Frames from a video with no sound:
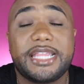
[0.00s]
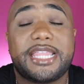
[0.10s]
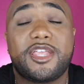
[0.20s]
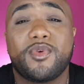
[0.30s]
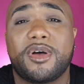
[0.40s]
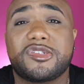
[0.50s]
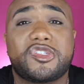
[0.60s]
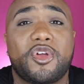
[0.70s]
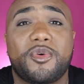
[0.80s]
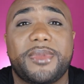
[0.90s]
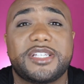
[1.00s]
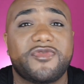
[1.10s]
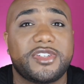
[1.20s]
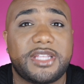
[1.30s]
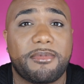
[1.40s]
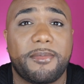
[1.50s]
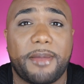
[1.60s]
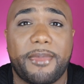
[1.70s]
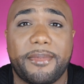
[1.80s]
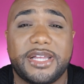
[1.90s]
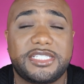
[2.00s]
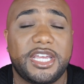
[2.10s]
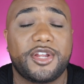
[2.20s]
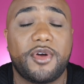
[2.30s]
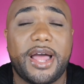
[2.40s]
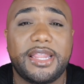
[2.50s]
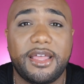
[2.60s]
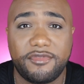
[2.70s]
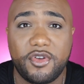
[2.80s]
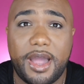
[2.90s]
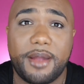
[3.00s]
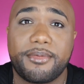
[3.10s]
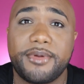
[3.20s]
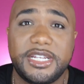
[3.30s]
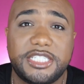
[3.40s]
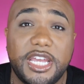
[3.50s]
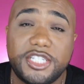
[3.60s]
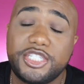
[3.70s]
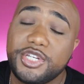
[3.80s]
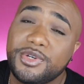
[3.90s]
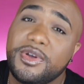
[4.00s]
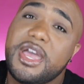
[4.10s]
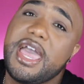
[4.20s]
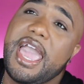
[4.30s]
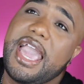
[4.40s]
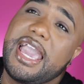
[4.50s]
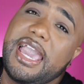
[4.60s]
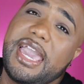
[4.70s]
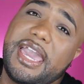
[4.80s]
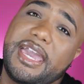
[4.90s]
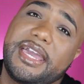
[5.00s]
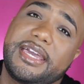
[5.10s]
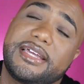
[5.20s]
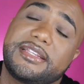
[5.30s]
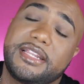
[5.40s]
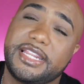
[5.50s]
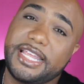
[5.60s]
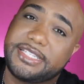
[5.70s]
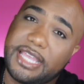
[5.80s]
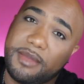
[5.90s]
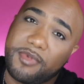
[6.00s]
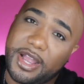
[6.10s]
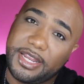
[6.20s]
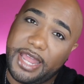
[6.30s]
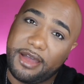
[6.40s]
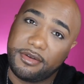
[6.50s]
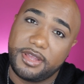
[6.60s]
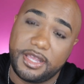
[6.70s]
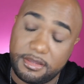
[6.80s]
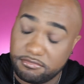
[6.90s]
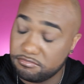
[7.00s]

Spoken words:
Thank you all so much for stopping back by my channel. I love you, I appreciate you, and let's keep rocking out.